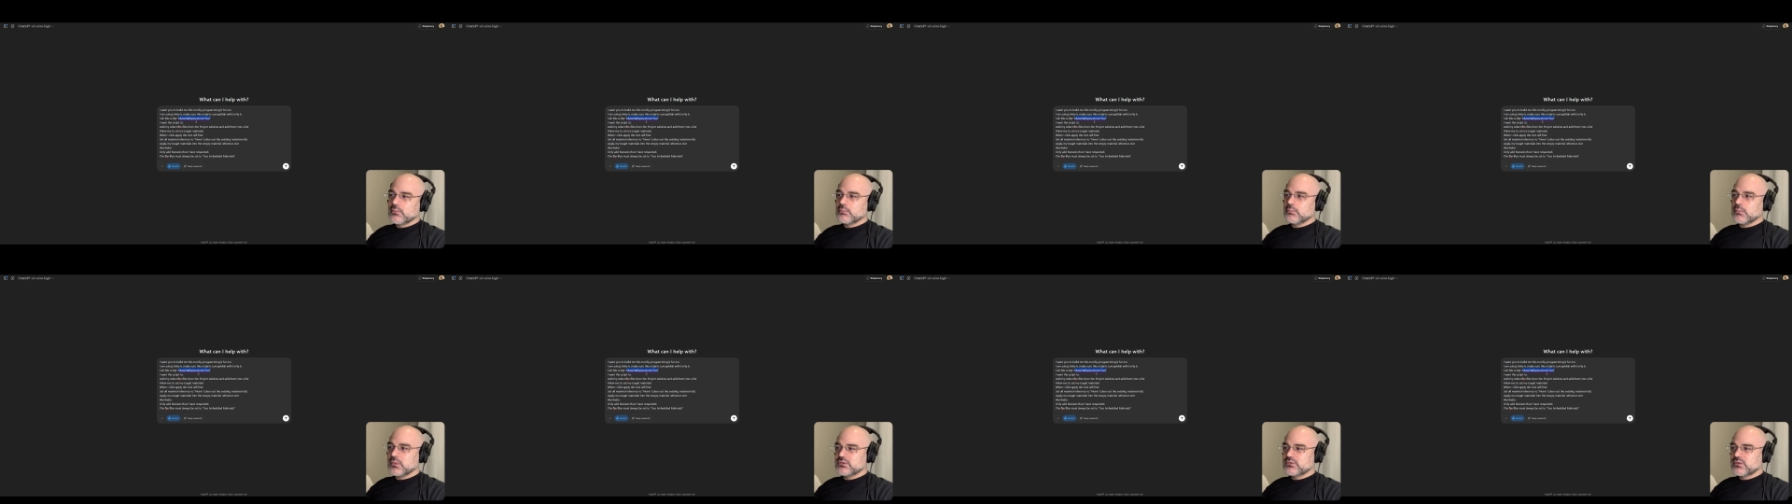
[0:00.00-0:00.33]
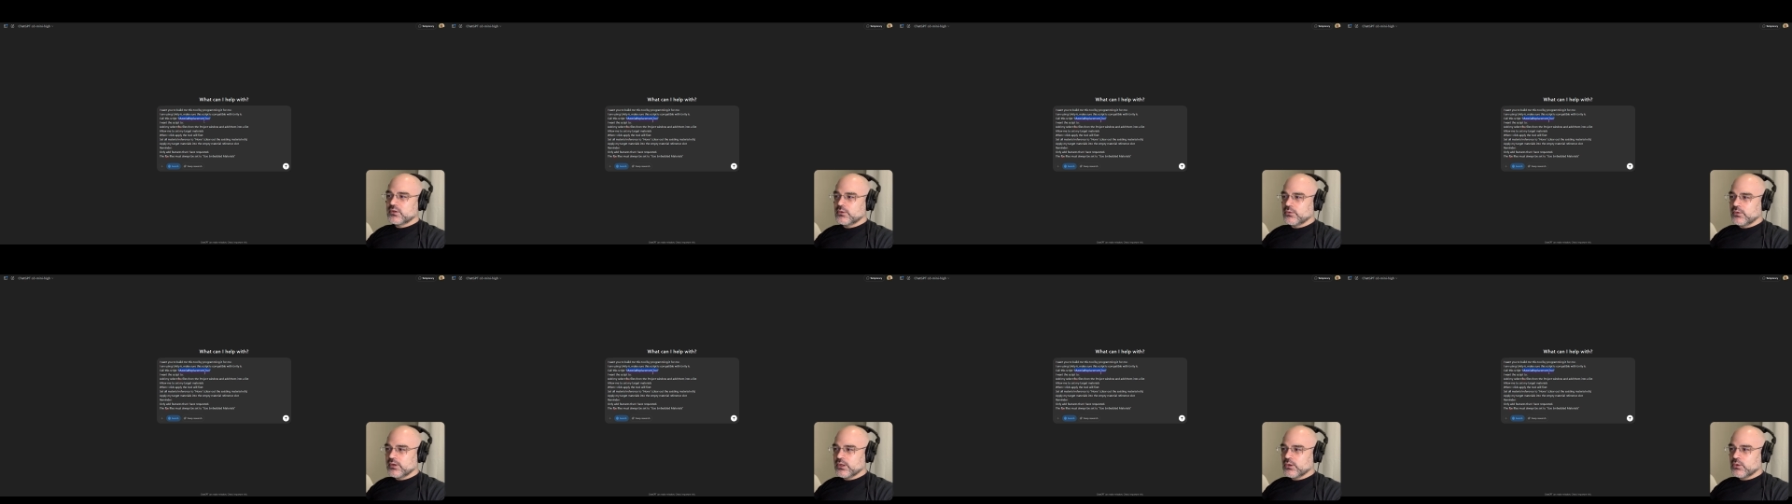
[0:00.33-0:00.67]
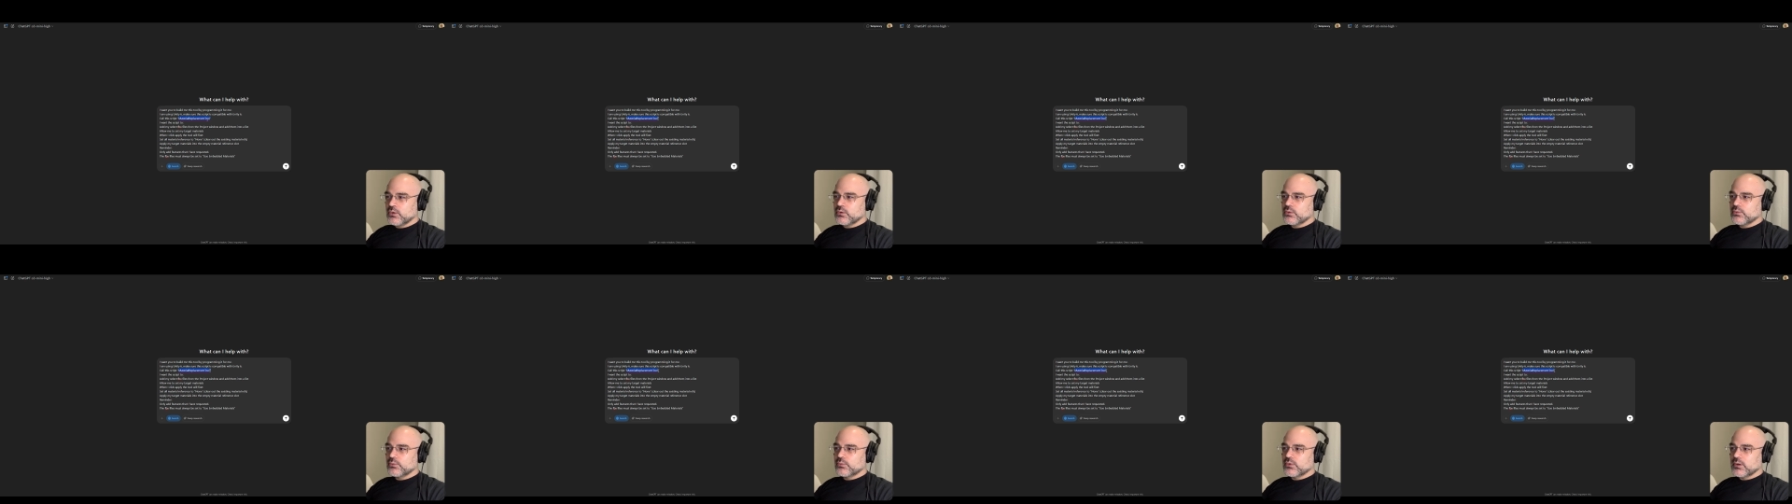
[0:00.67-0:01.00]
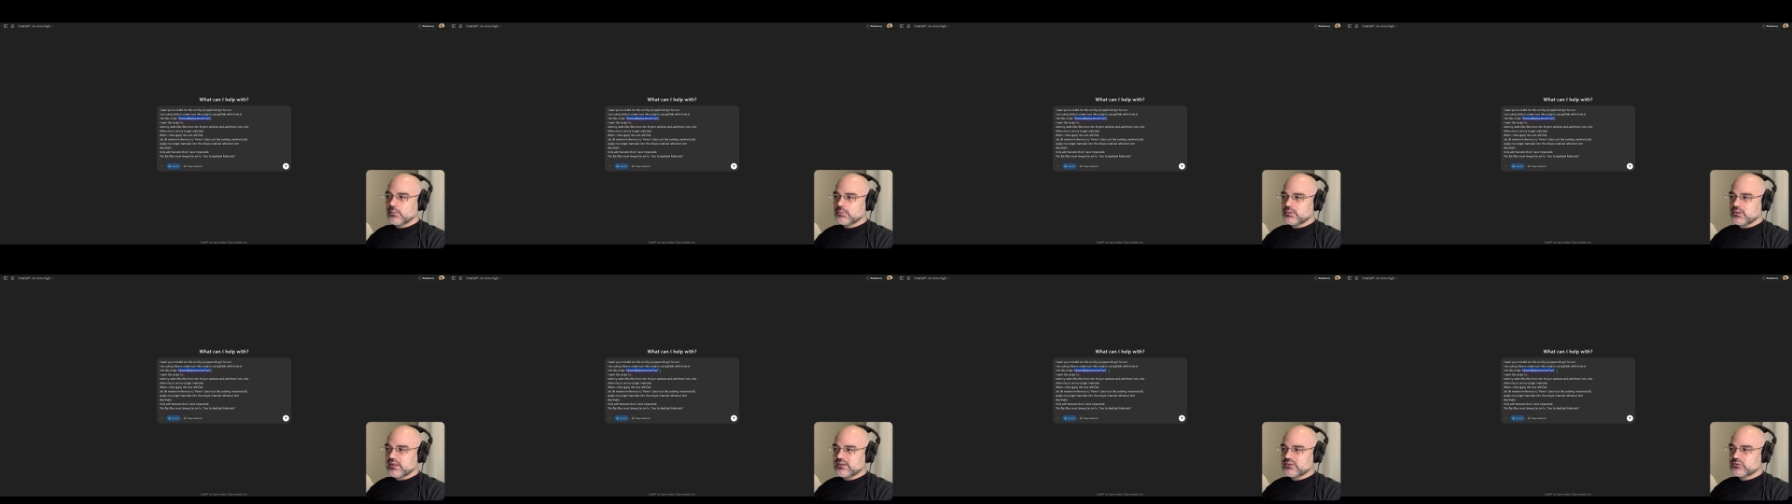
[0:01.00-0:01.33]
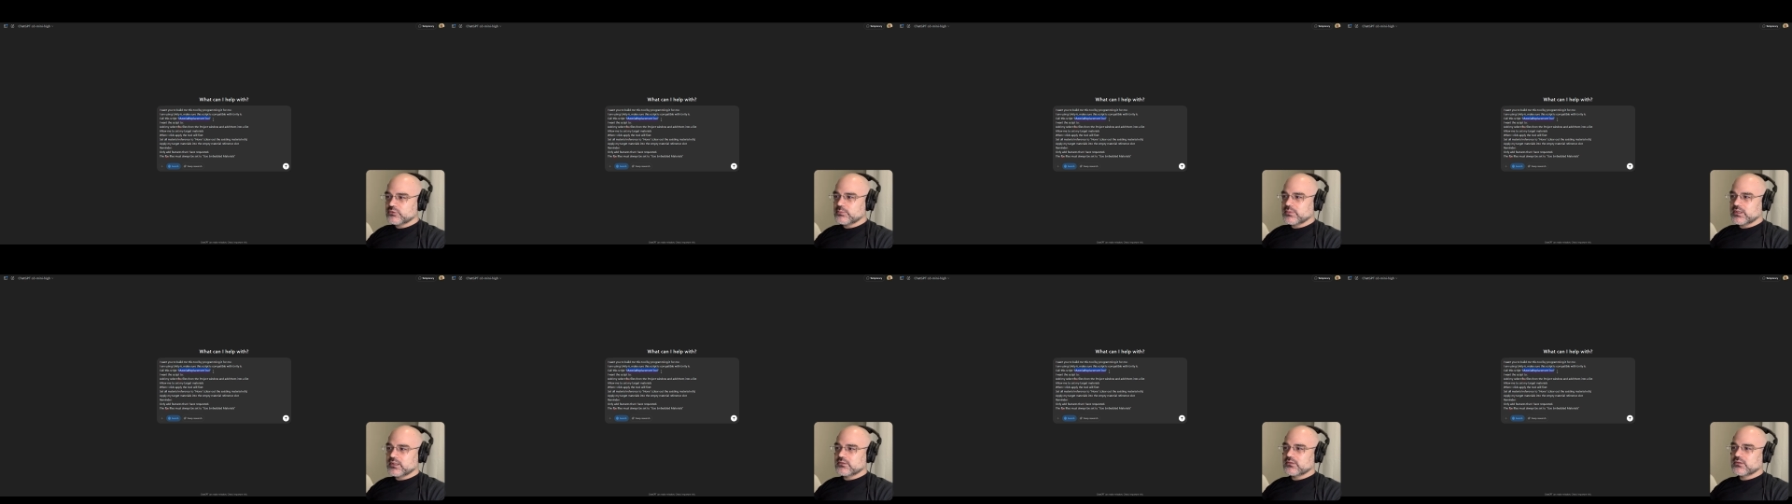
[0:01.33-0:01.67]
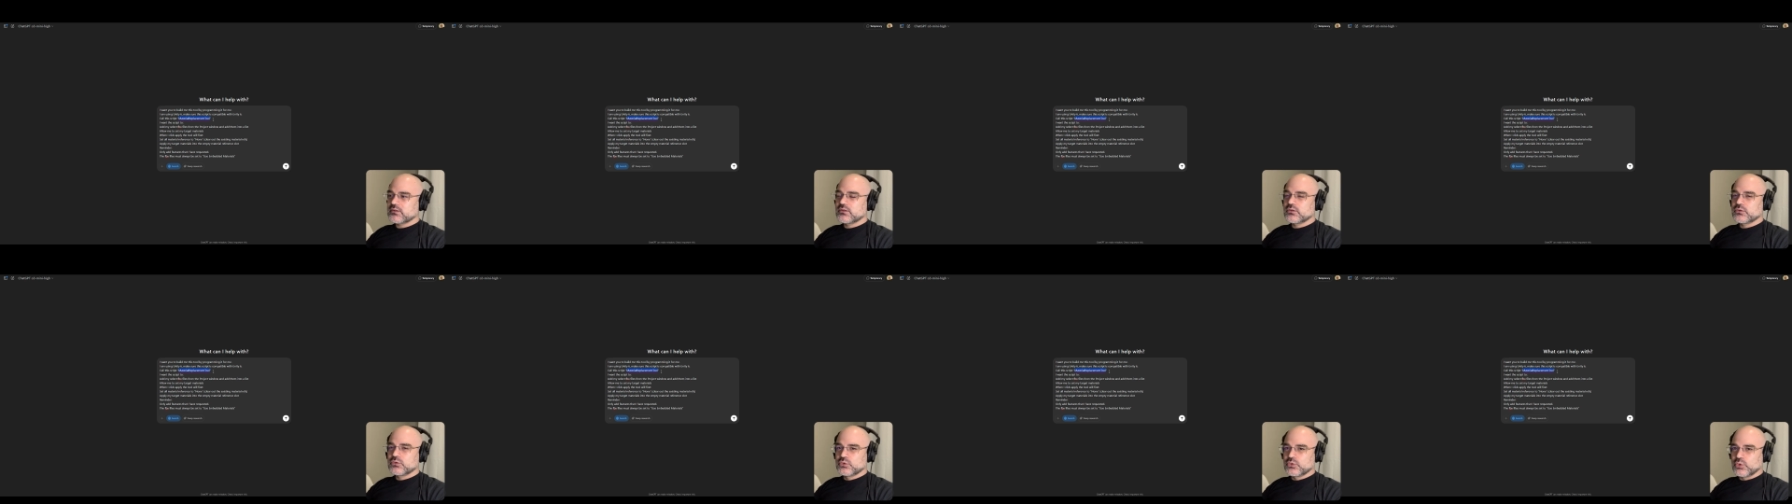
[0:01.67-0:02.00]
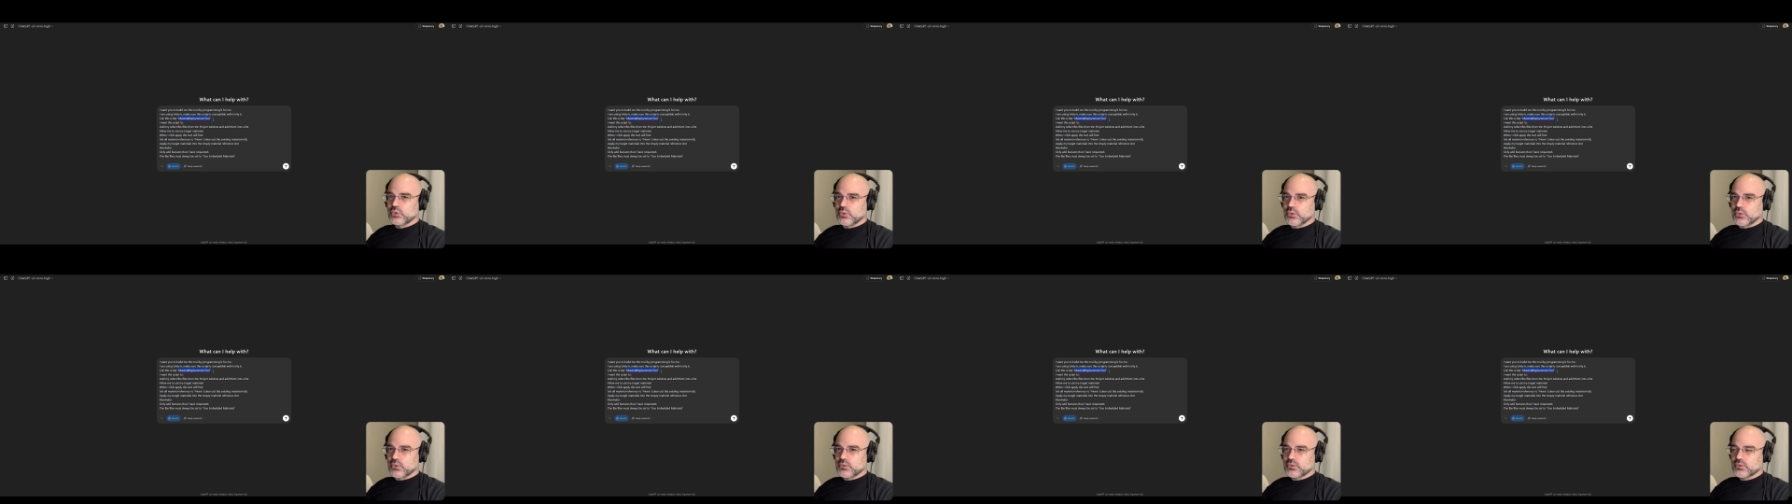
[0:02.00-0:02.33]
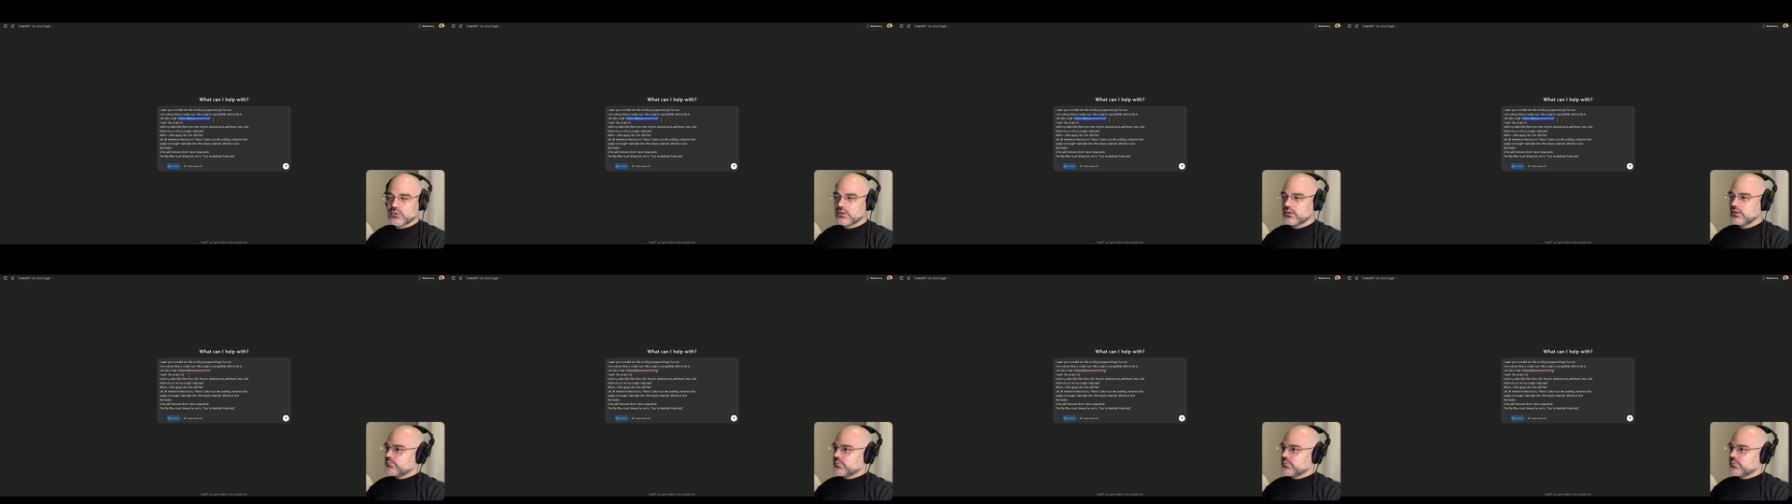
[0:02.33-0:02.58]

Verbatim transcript: Material Replacement tool.